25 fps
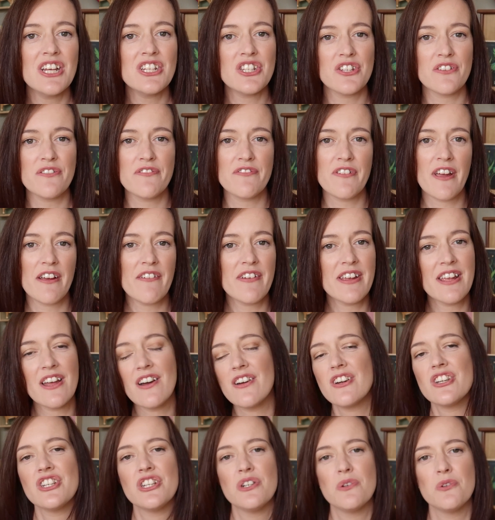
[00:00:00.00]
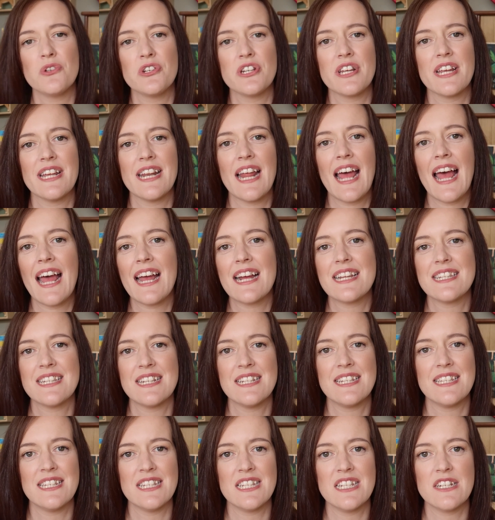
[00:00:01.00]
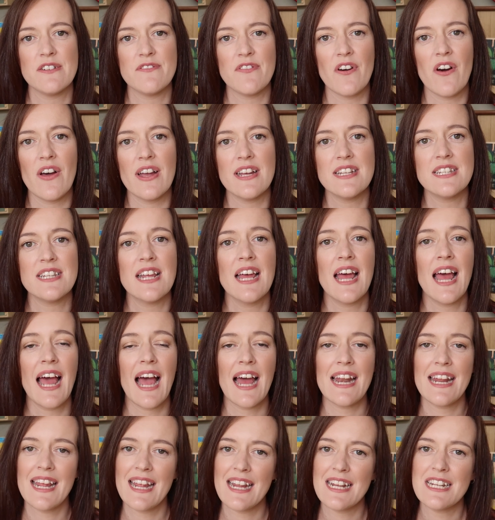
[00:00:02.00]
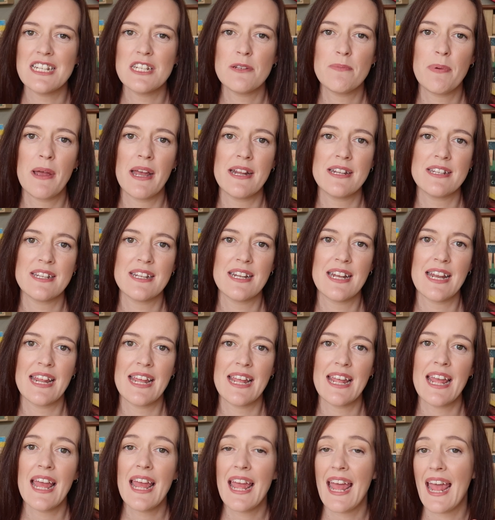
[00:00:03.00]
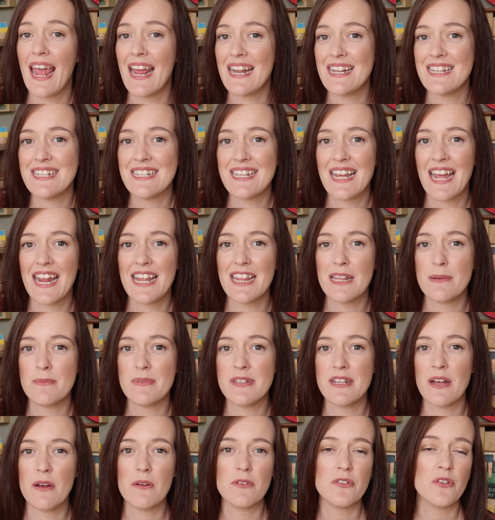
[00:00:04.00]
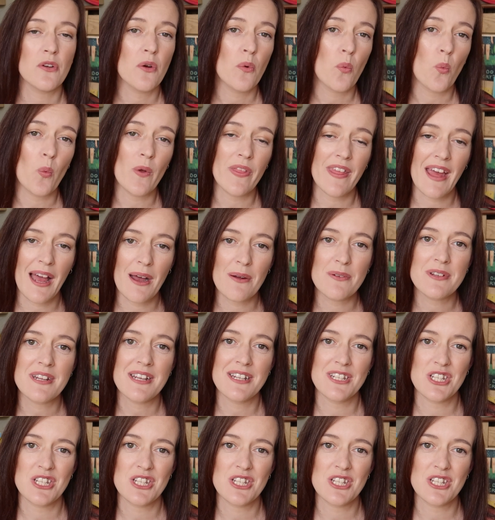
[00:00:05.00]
So very young children can access this device and independently entertain themselves without a